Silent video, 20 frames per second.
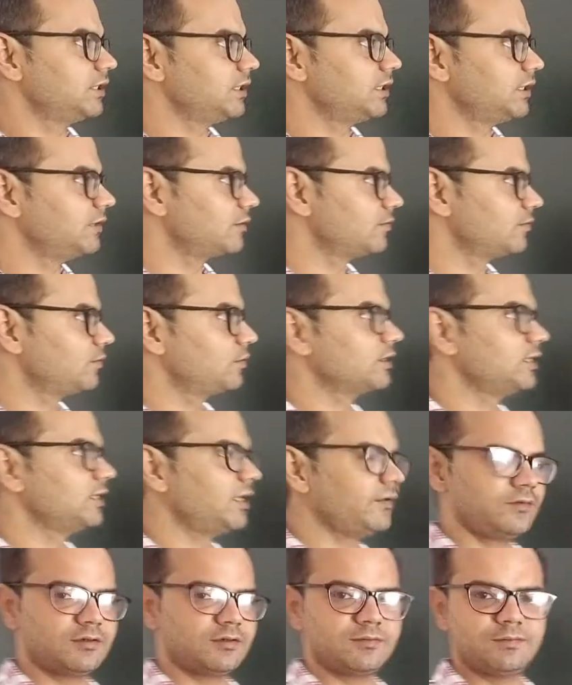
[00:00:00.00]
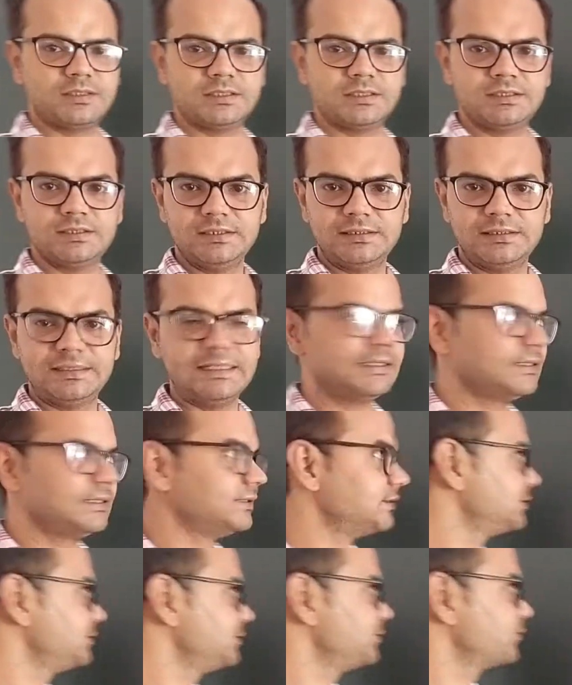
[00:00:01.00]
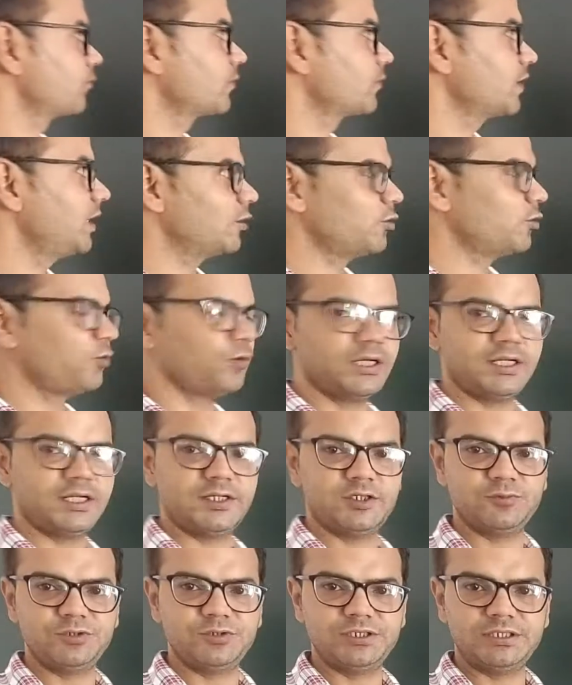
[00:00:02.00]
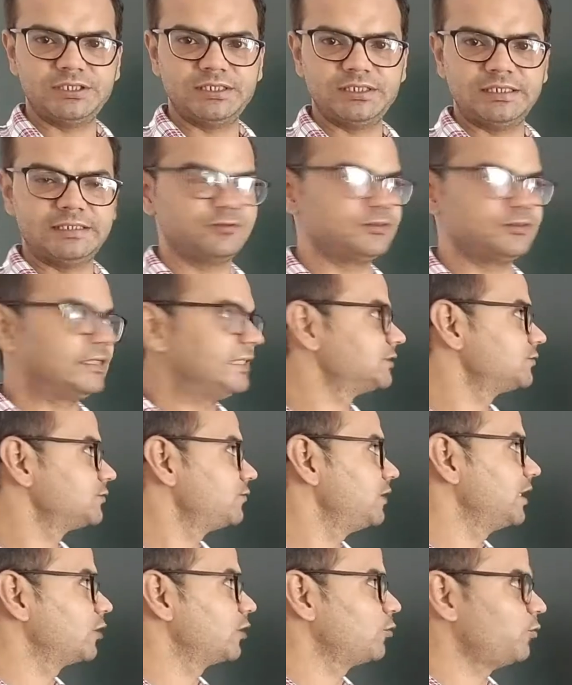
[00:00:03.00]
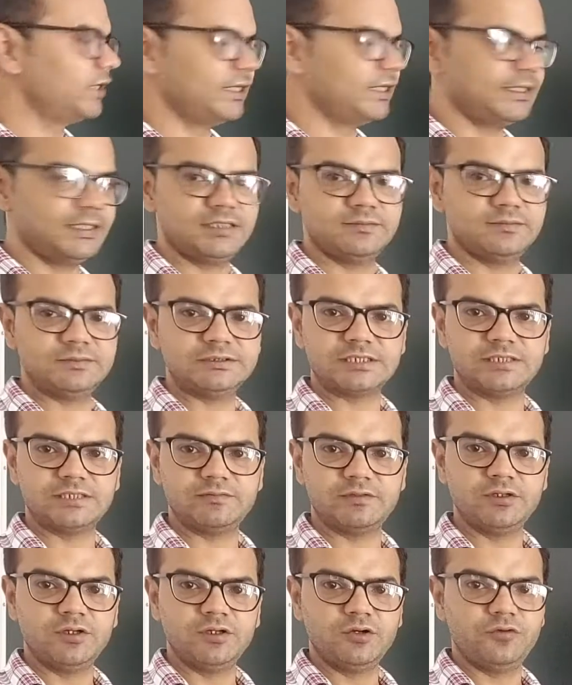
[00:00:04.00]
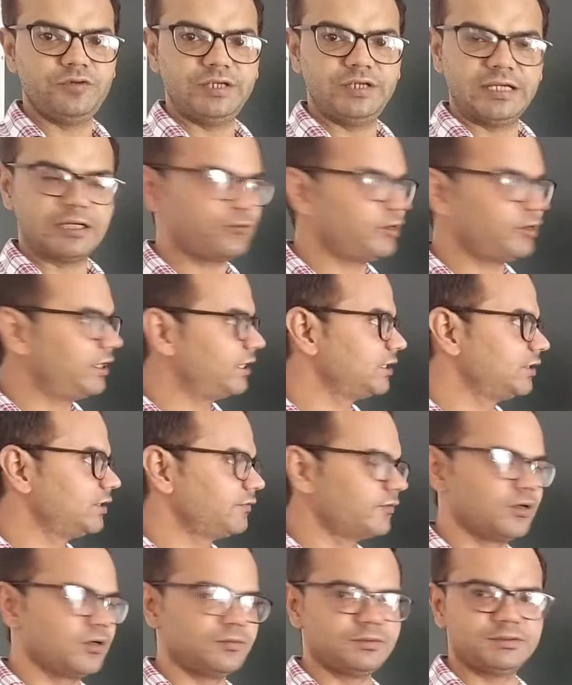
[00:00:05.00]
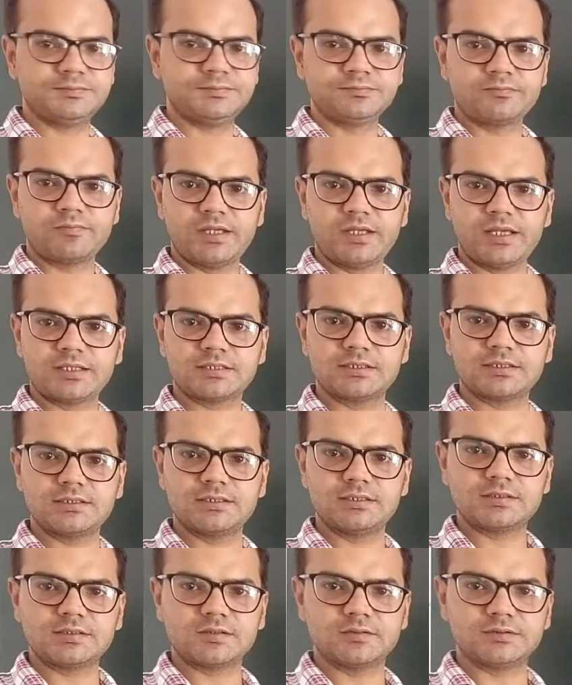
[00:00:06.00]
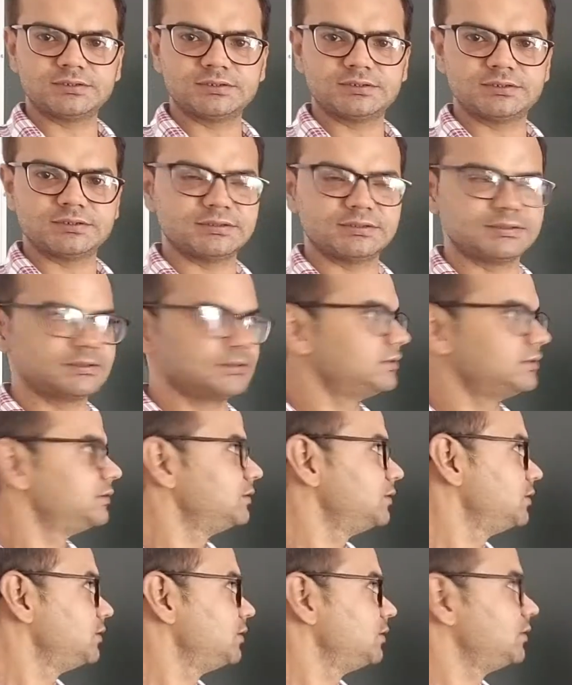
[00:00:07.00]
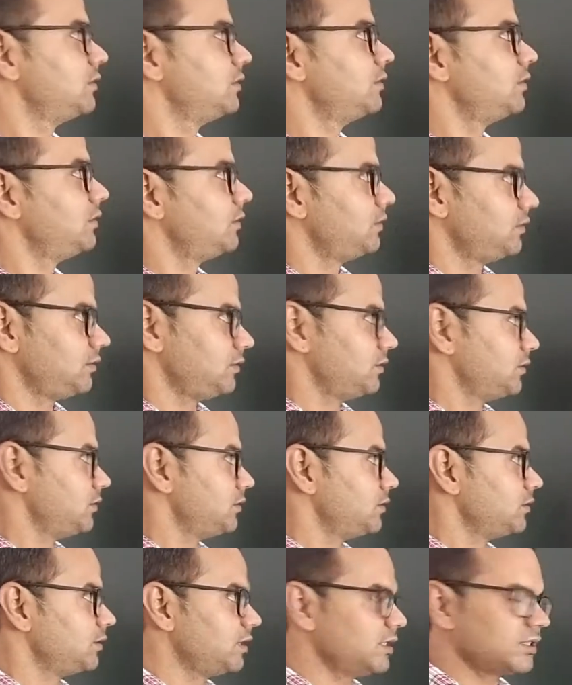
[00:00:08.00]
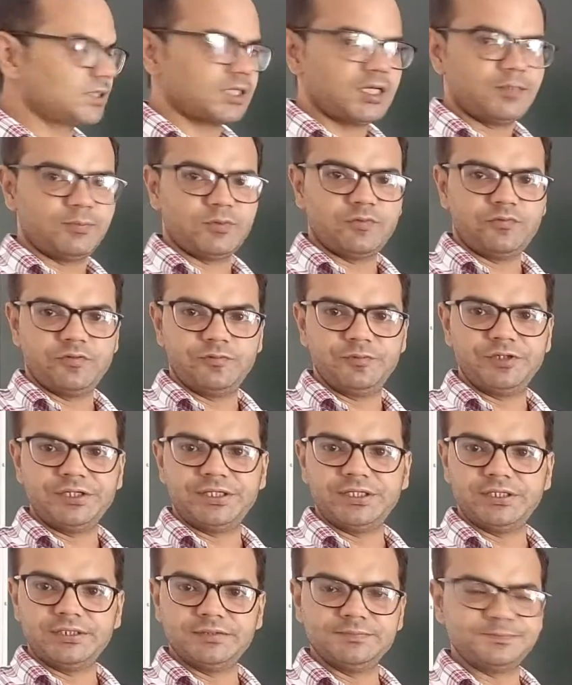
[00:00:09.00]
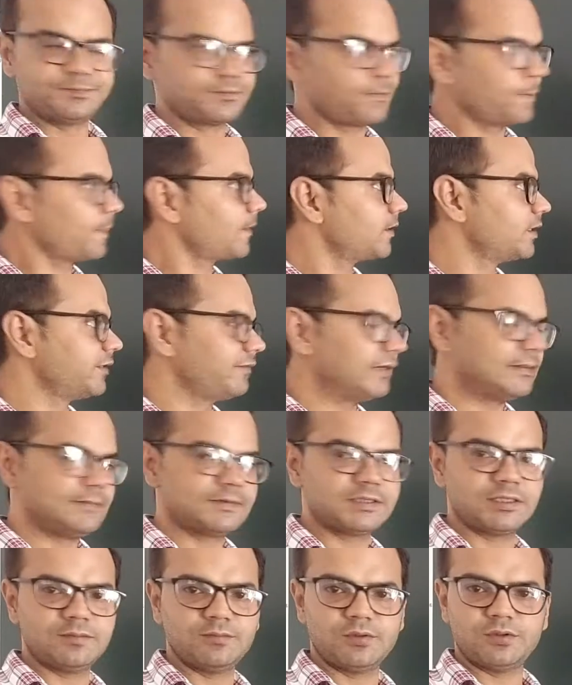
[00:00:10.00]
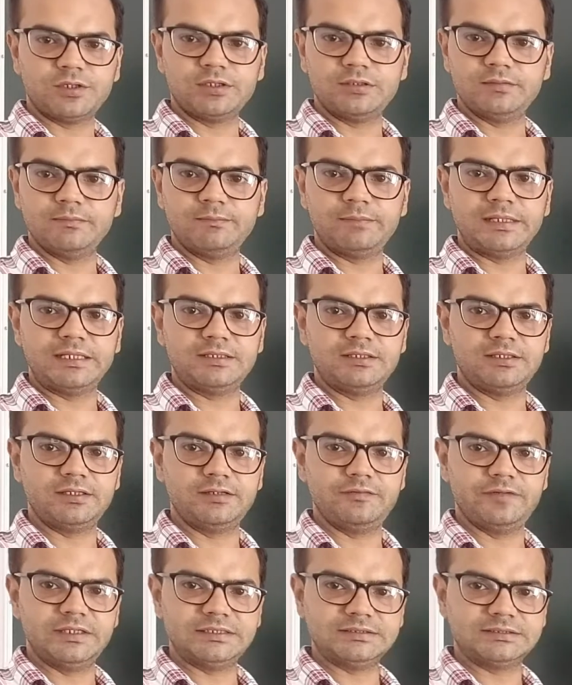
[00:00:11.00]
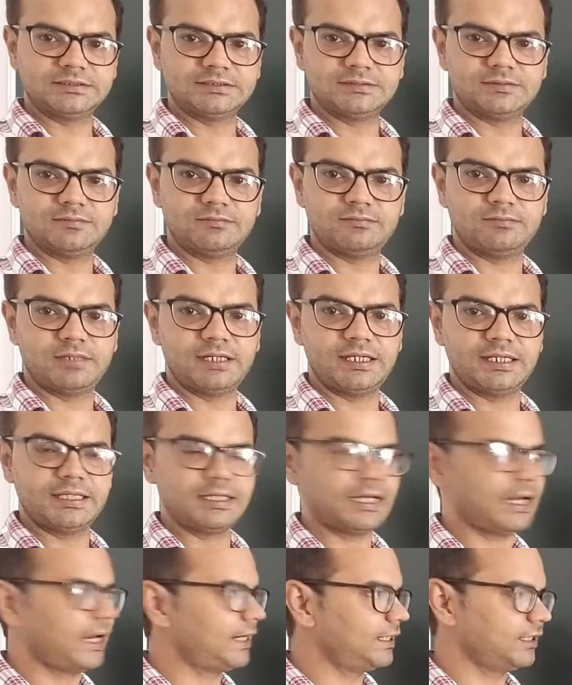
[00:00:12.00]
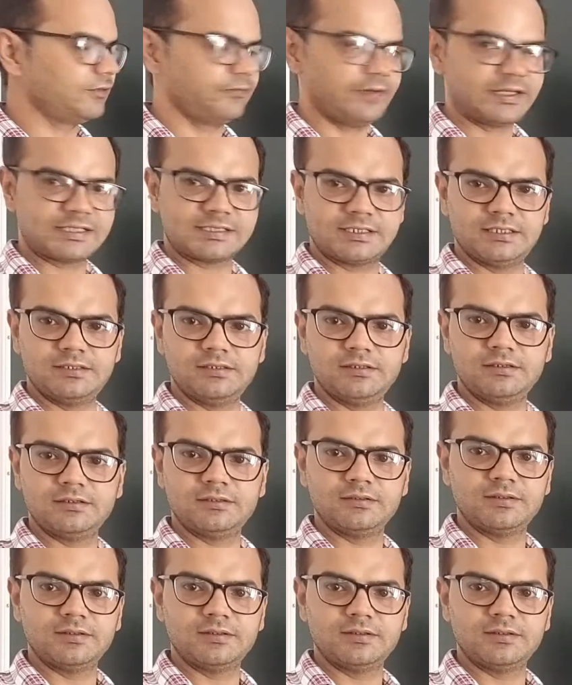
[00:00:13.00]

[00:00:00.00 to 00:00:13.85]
in our body after birth, that is acquired immunity. That's why acquired name is given. We acquire it from external sources. This type of immunity develops in body by three ways: by getting vaccine,